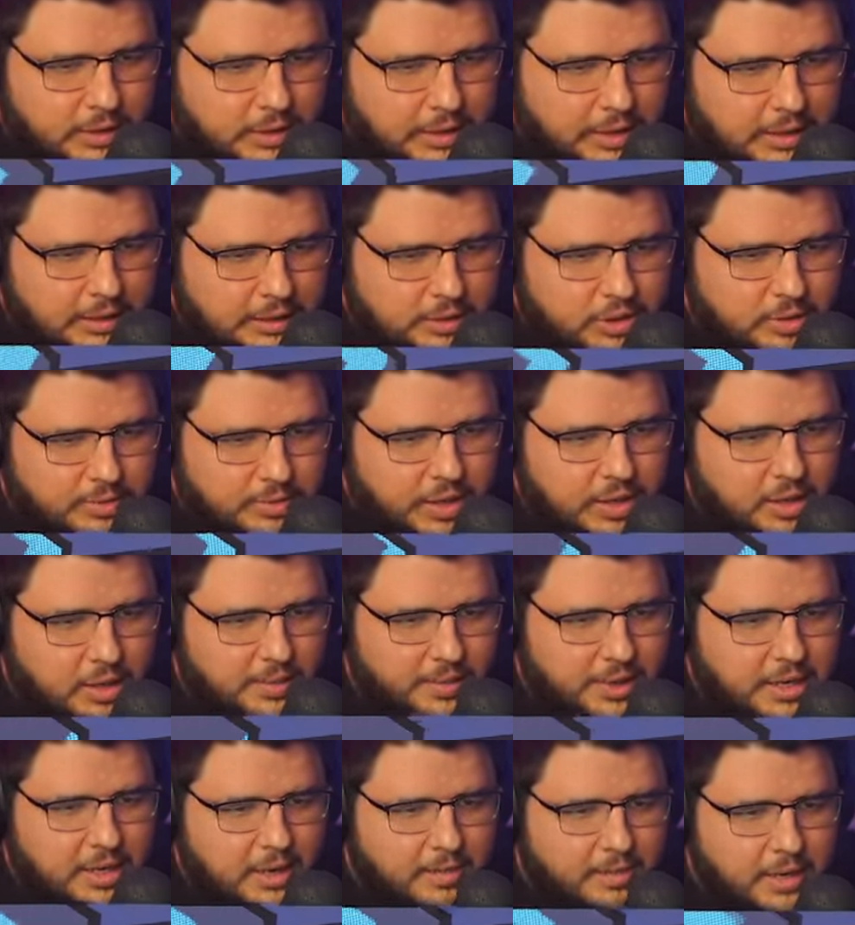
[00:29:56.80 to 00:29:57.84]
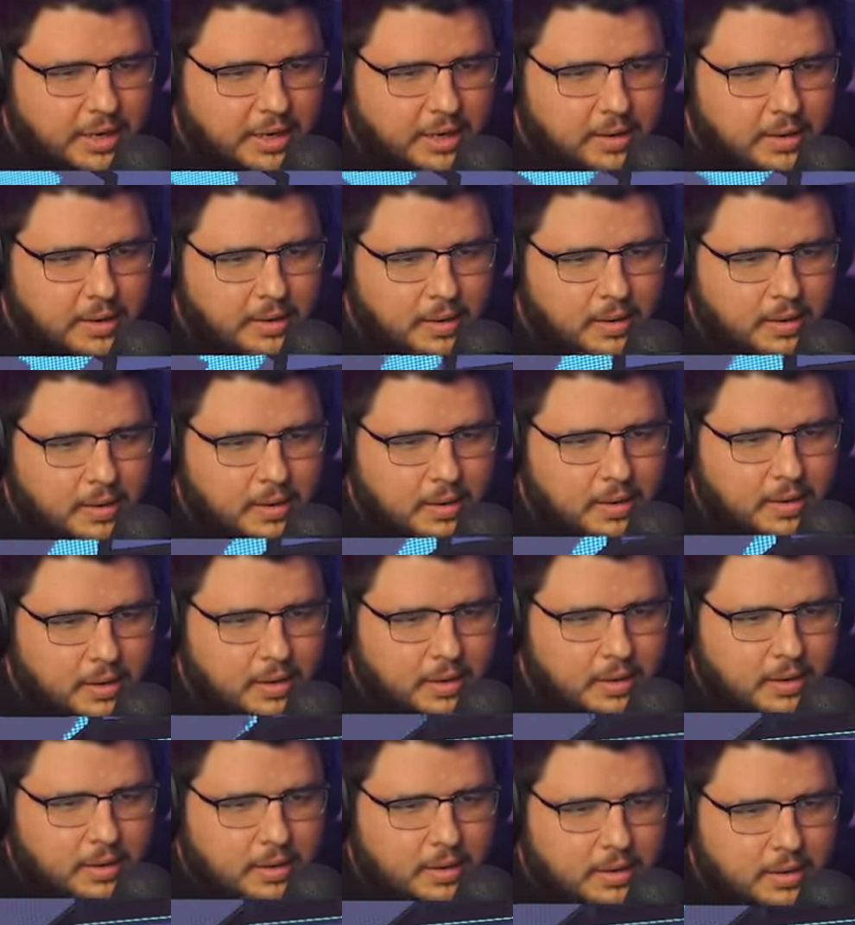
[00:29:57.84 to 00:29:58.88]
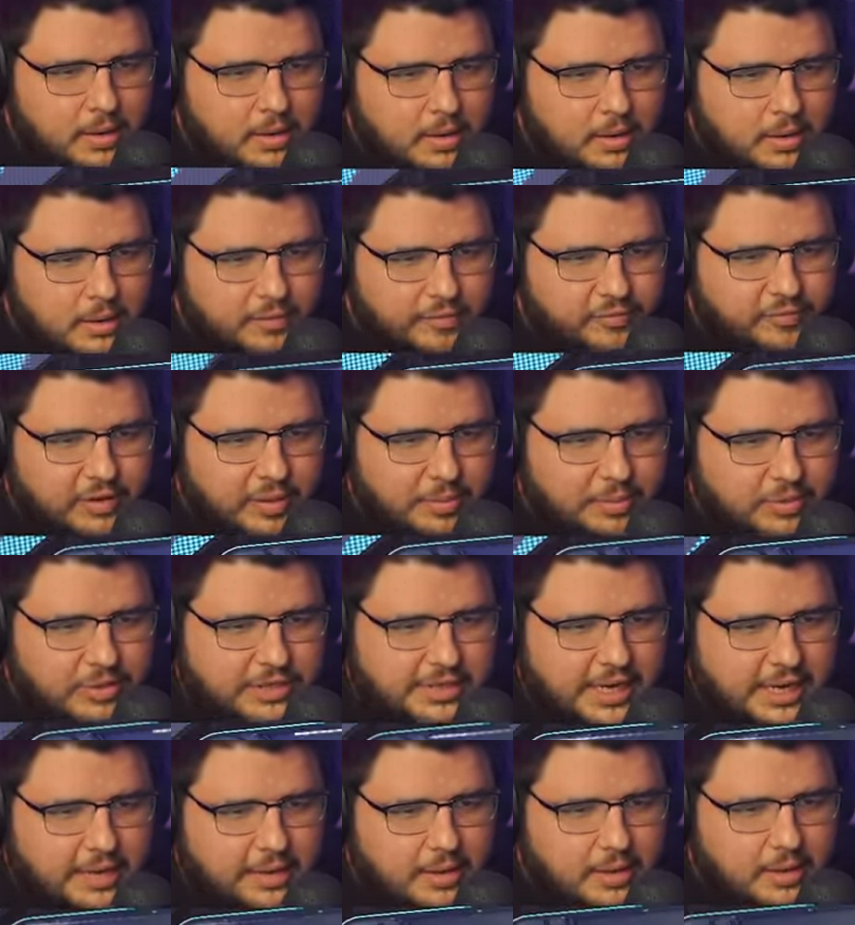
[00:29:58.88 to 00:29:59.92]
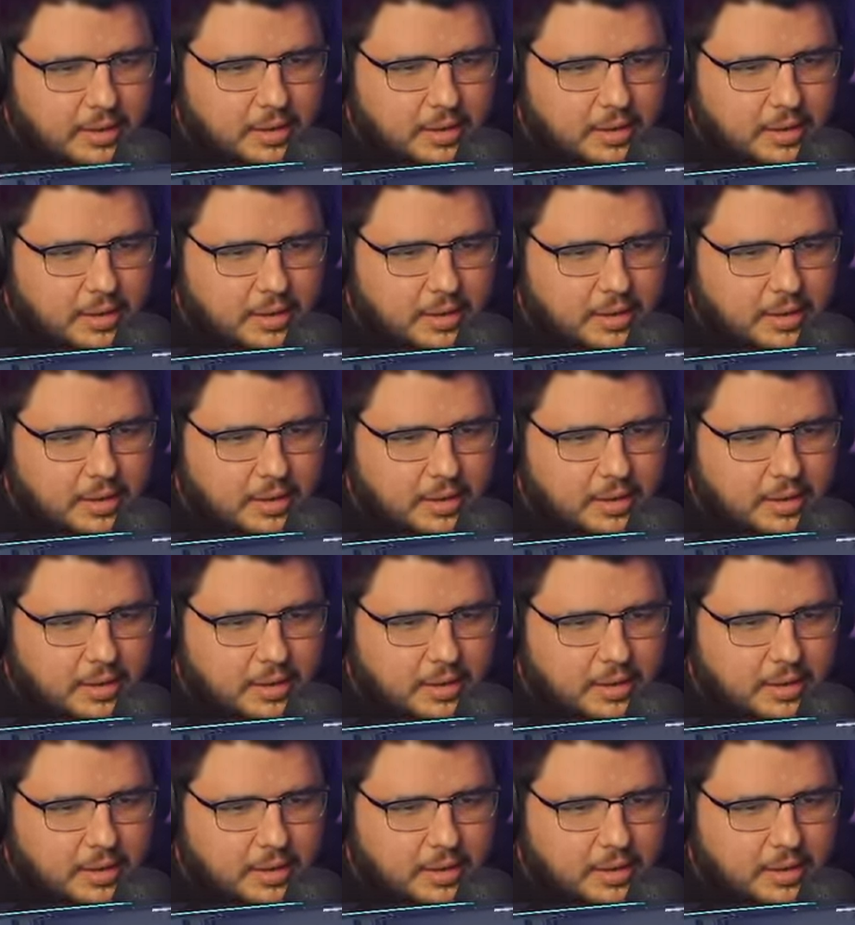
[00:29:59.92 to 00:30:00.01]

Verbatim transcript: Uh, show me a yummy yum right here. Okay. one hundred percent.